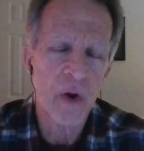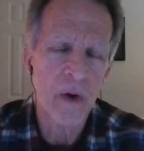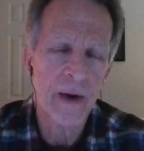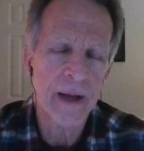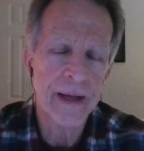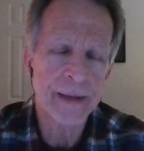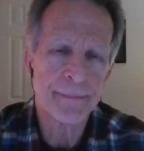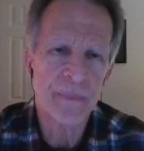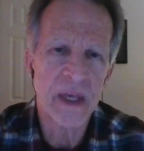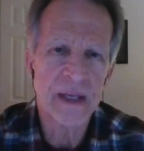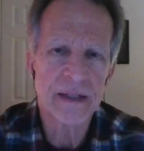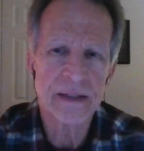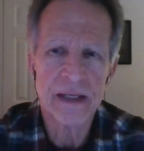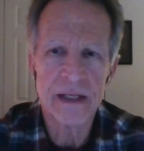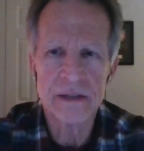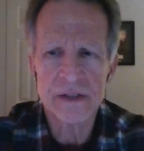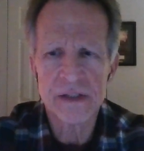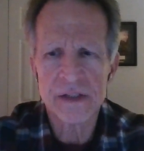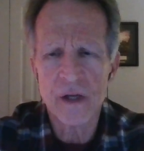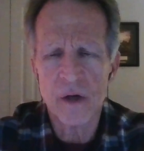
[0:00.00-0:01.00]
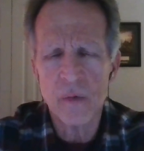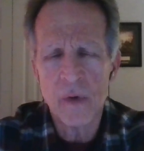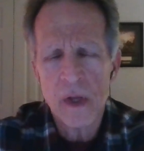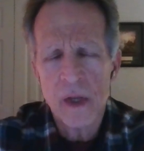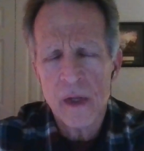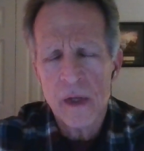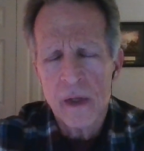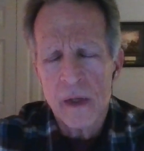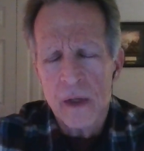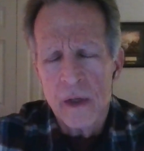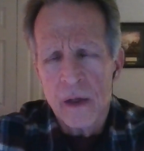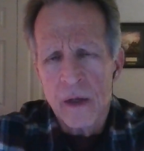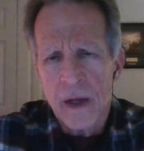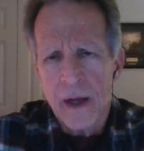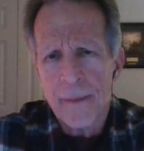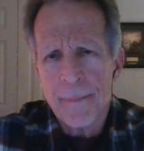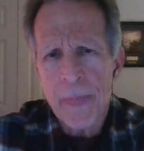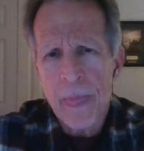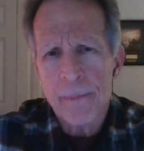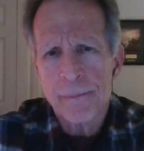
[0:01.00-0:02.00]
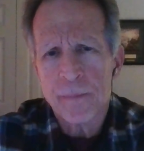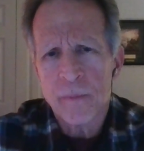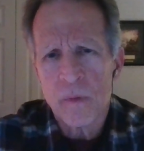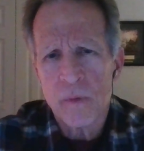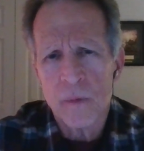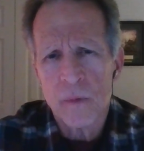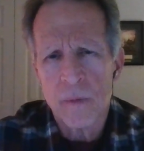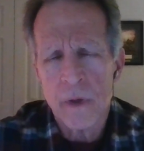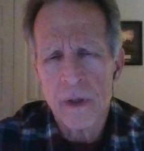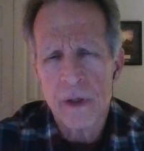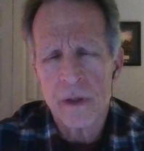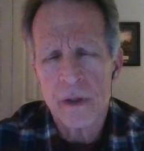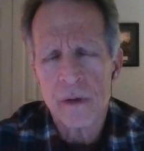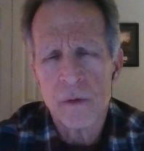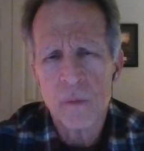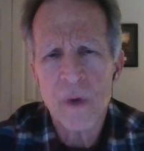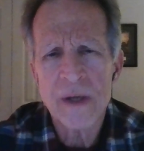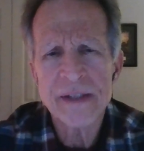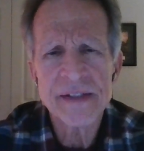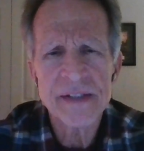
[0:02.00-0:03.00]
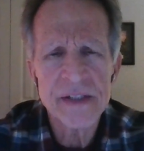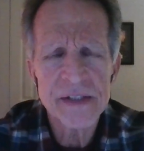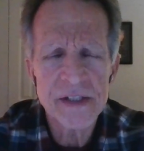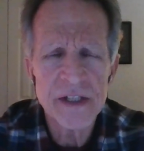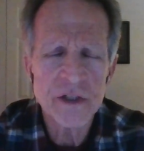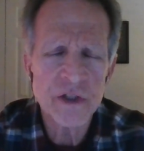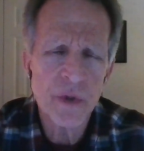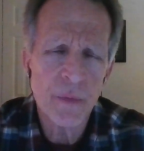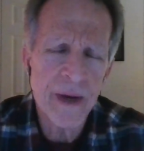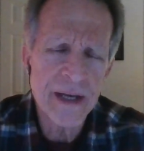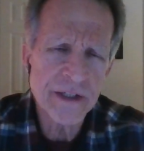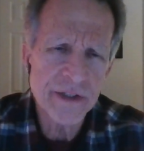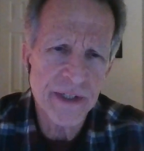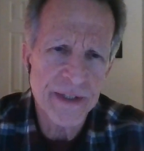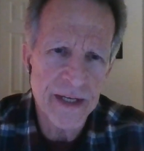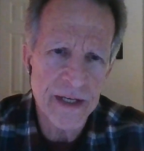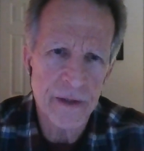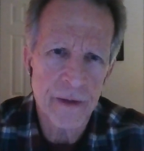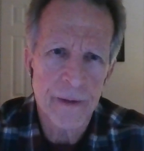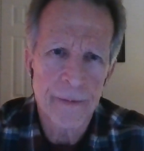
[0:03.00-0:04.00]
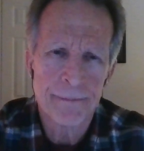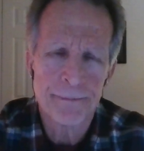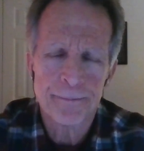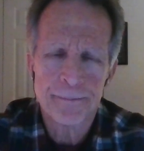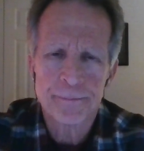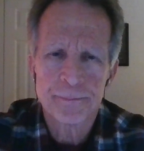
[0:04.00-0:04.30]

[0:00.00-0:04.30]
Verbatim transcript: All right. And, and so, um, what's the situation here?